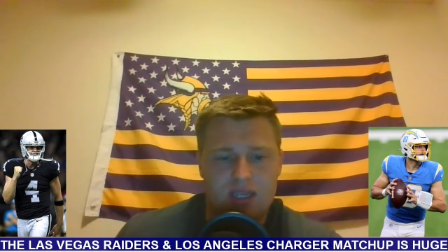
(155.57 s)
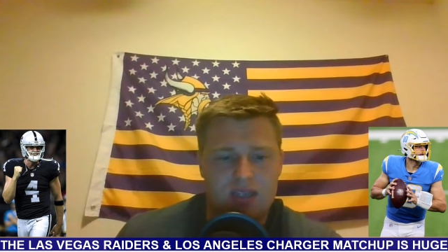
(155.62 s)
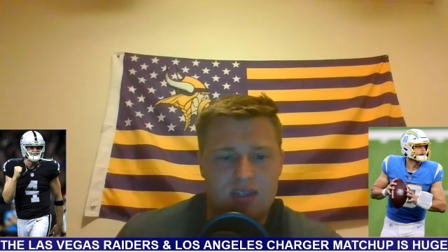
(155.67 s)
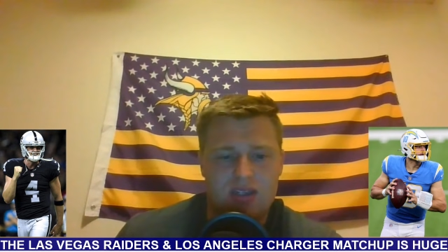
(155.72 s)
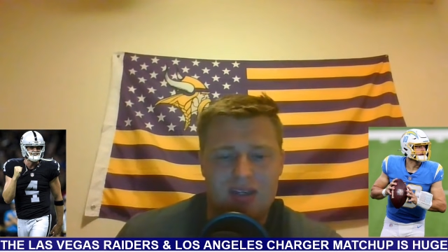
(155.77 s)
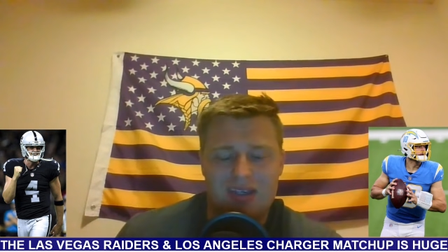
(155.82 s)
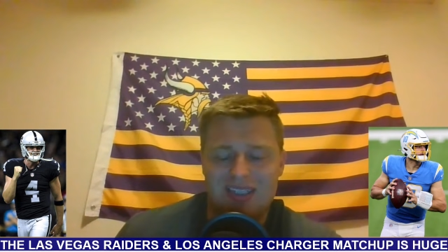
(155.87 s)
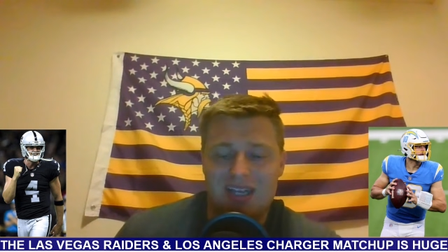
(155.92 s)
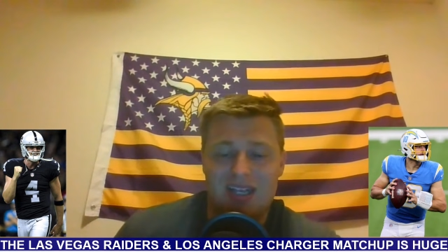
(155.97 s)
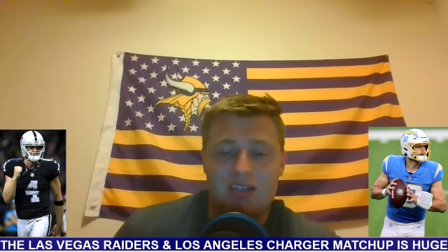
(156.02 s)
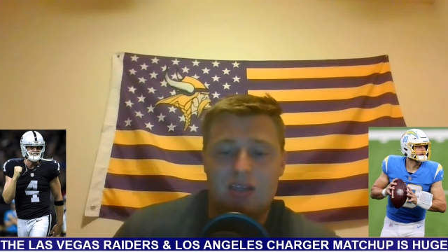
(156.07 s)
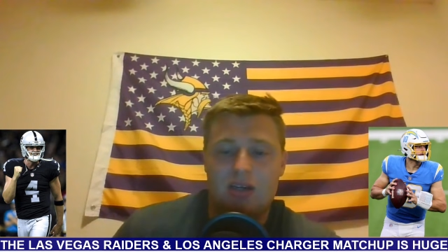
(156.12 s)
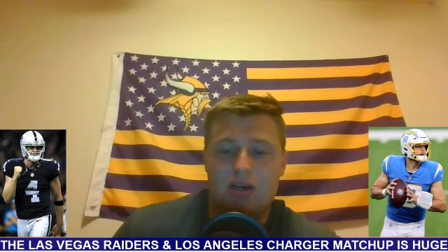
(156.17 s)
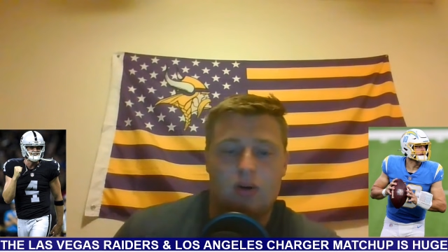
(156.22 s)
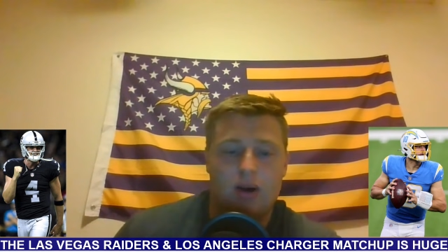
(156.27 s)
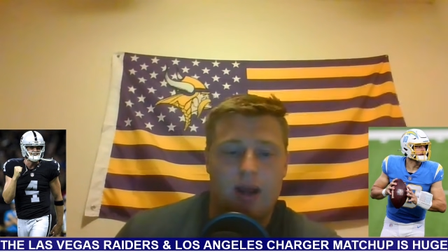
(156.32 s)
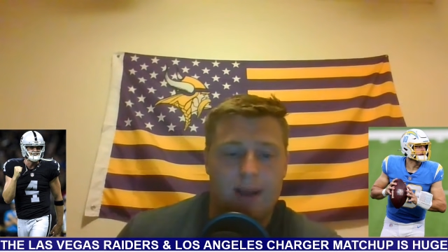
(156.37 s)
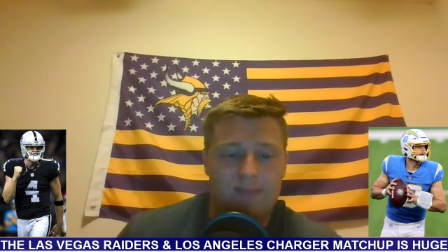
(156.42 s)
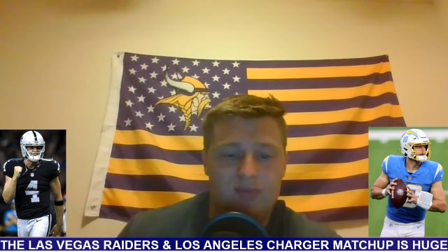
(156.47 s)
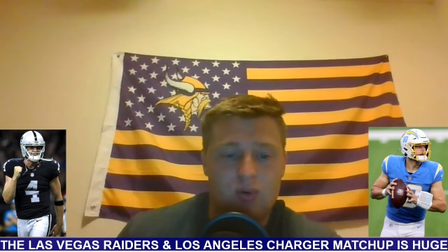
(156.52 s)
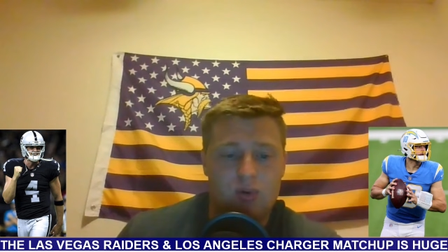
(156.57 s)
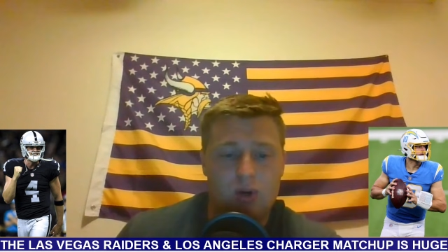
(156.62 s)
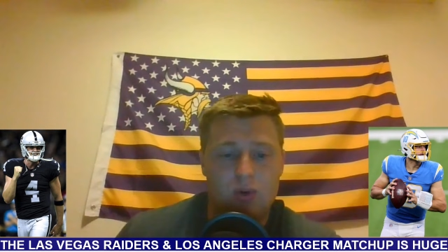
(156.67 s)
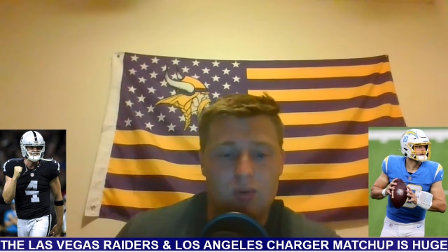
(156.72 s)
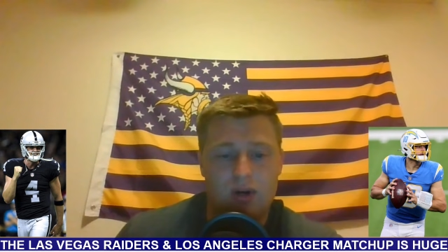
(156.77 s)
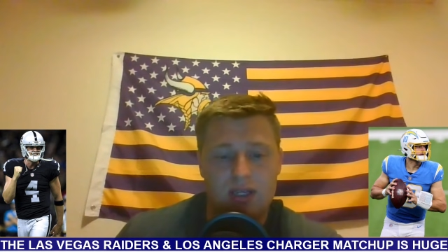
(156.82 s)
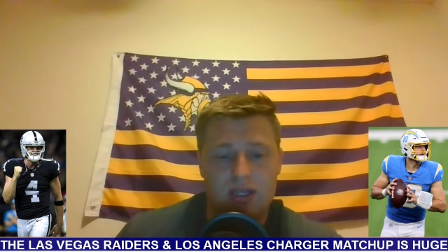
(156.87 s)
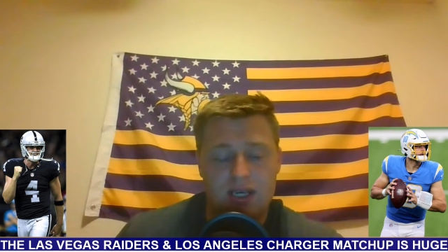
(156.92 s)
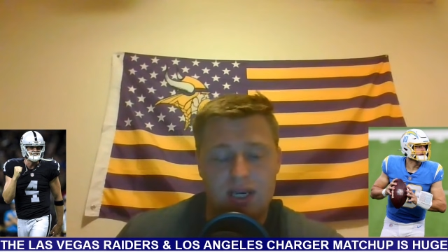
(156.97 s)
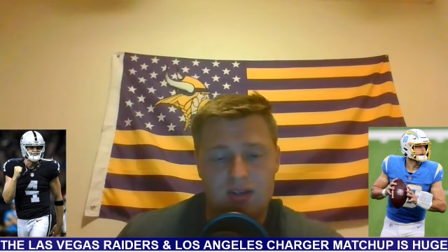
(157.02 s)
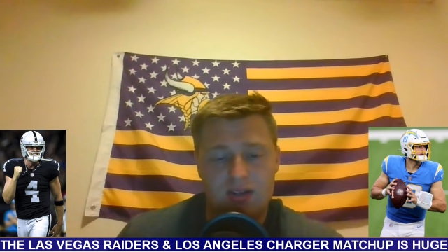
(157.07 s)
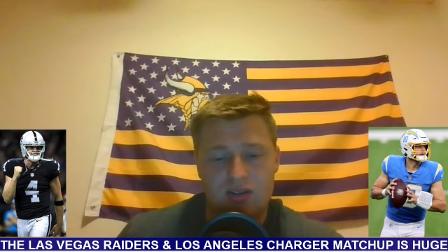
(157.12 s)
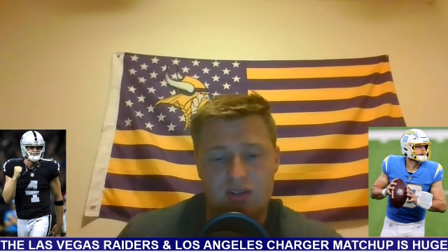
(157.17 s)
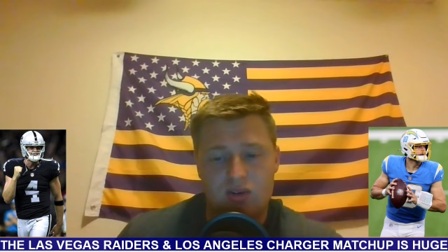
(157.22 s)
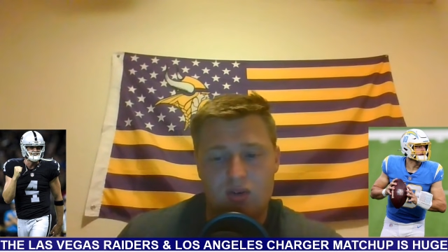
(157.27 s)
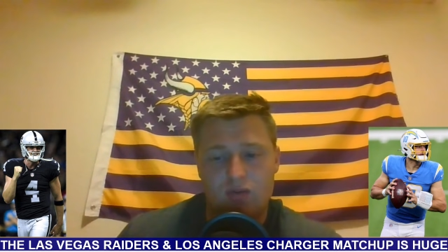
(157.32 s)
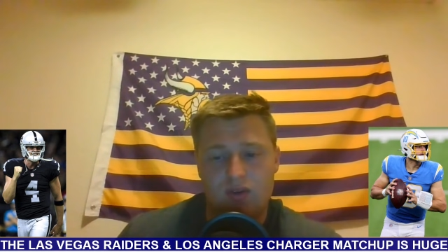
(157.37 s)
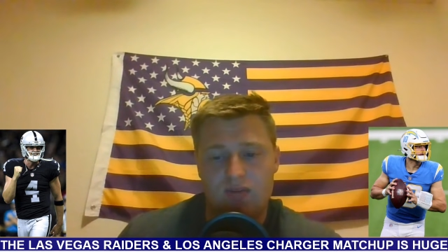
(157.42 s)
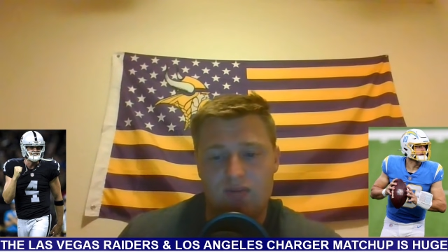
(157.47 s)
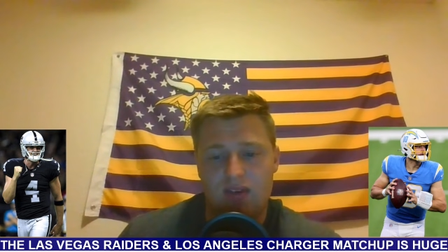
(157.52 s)
It's just it's a crime. 21 catches,
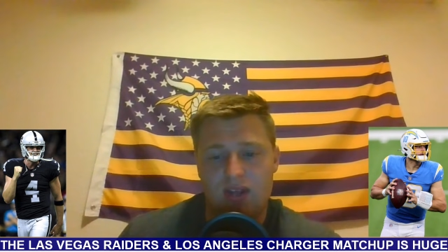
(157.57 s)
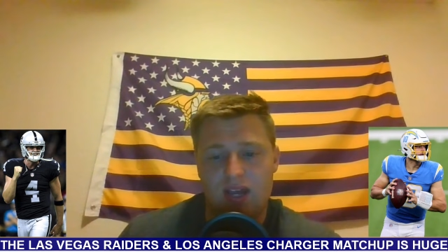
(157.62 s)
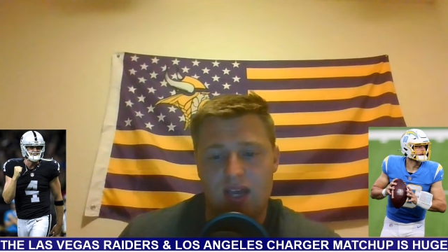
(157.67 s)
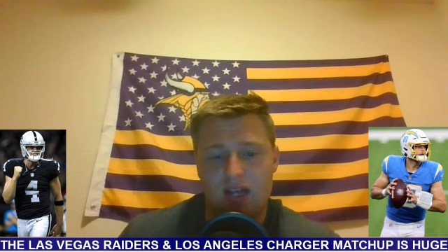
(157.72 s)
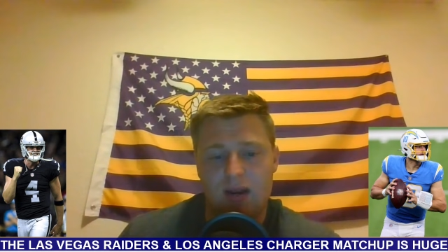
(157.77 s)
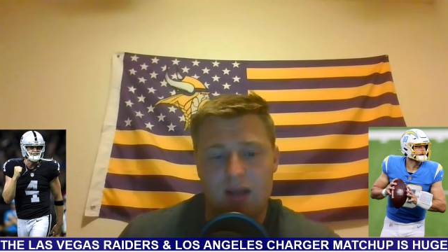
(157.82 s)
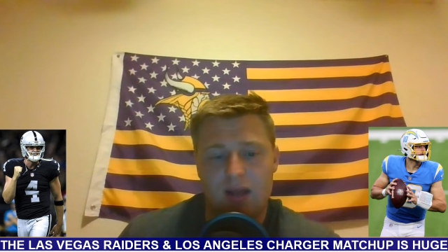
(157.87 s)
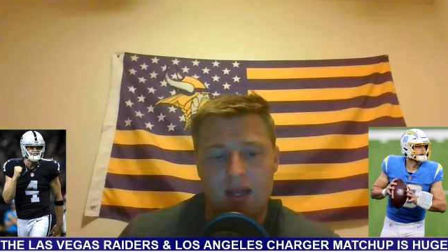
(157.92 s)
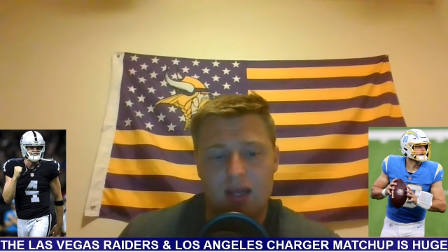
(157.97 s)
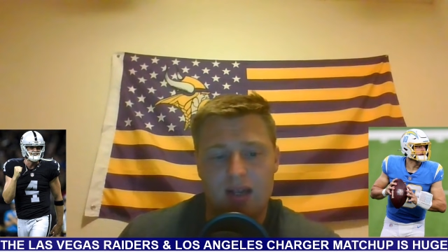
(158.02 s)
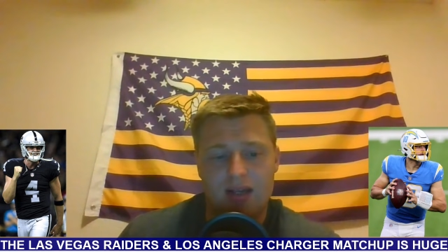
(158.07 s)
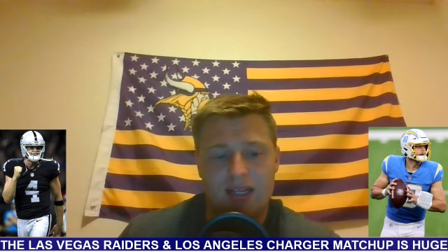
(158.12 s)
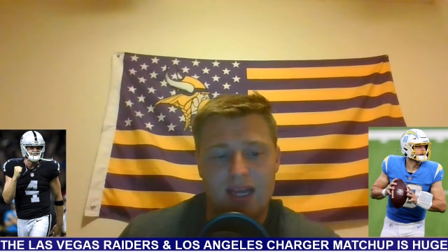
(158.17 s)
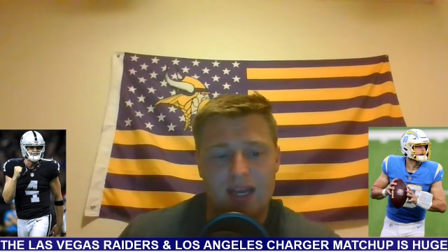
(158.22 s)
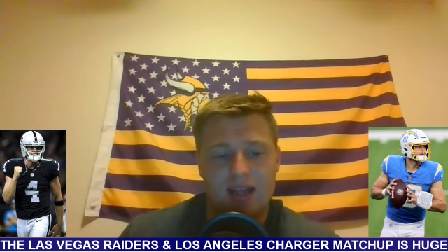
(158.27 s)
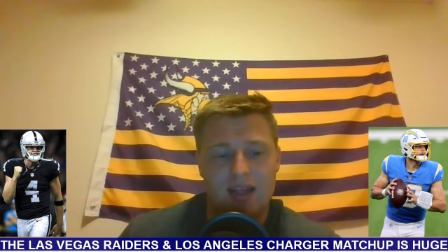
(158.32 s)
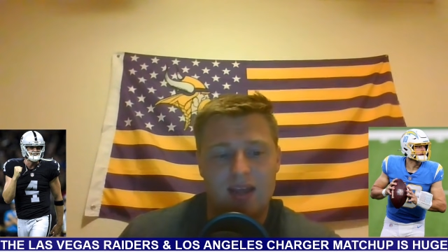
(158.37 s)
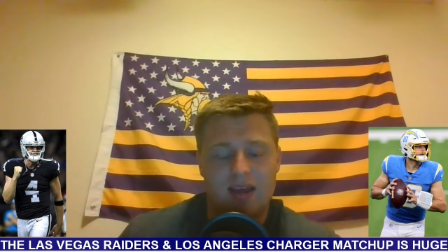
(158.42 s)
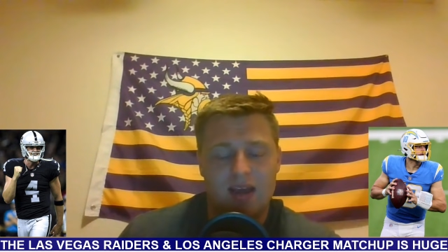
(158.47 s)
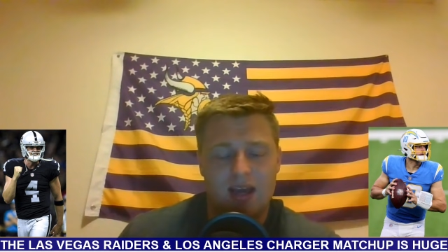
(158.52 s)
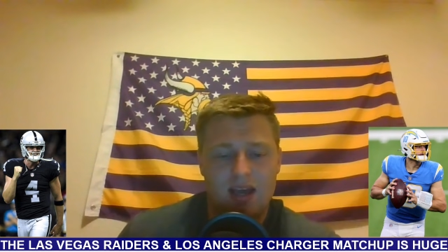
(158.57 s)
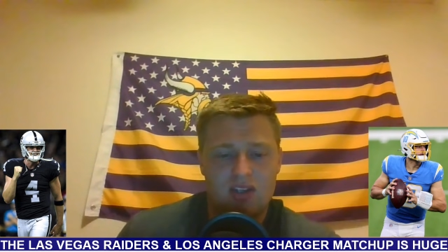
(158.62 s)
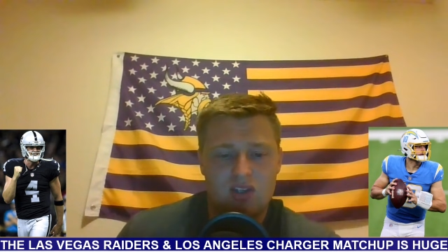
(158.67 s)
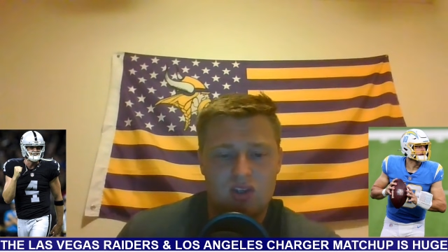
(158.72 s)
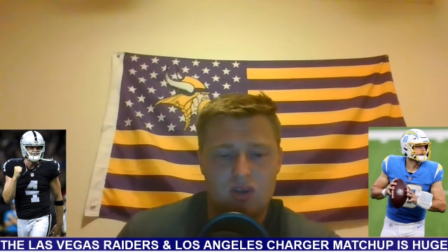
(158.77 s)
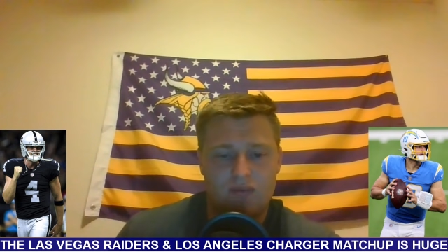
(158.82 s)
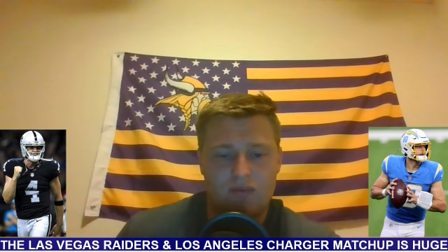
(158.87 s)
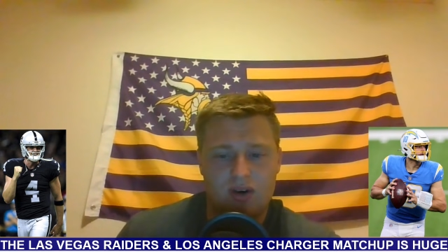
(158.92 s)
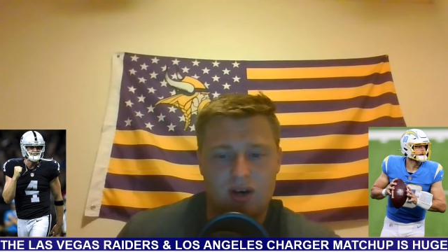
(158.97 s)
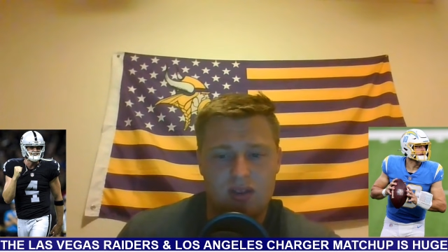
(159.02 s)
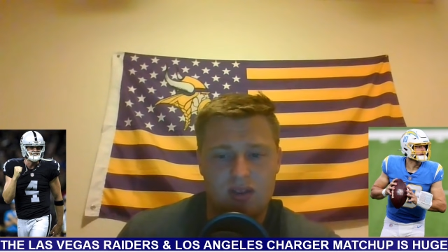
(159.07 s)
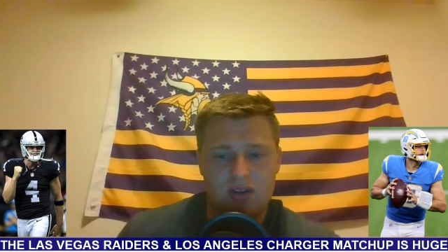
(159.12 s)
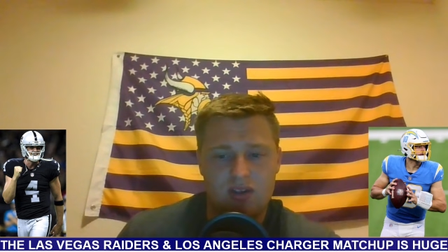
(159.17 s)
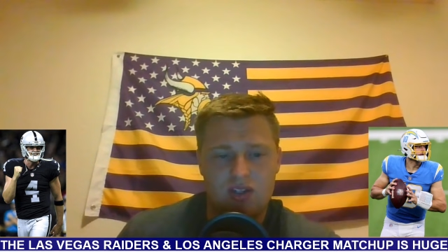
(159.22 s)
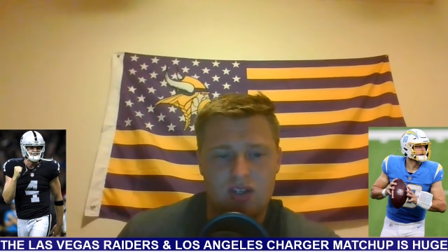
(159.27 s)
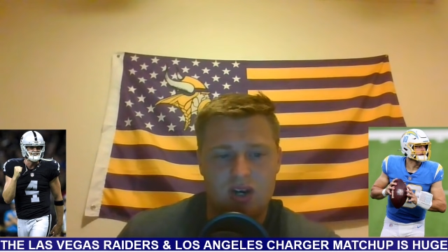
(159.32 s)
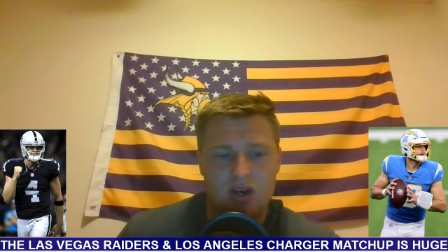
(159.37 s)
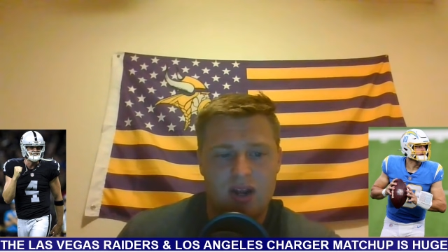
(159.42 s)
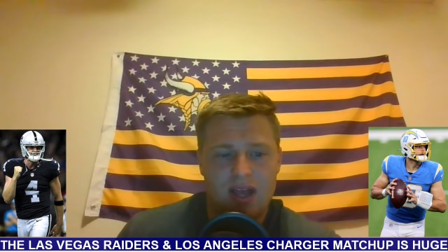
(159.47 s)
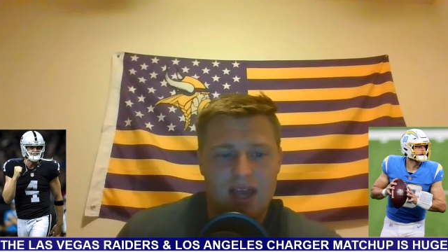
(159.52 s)
258, and a teddy so far
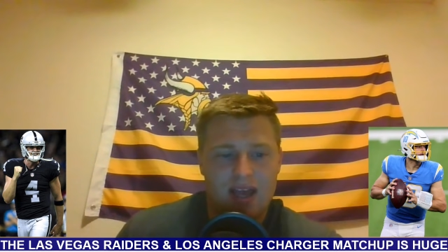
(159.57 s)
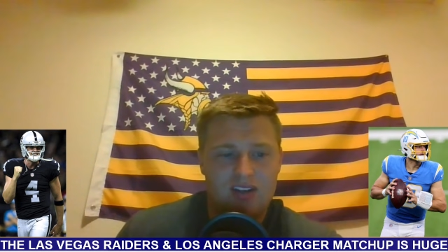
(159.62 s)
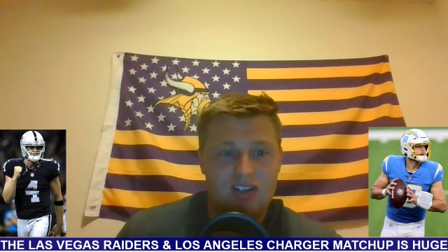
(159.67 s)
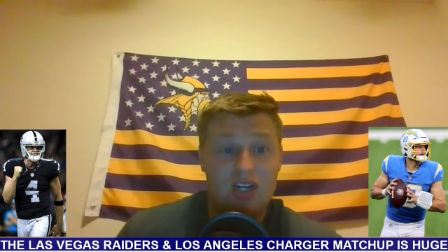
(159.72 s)
this year.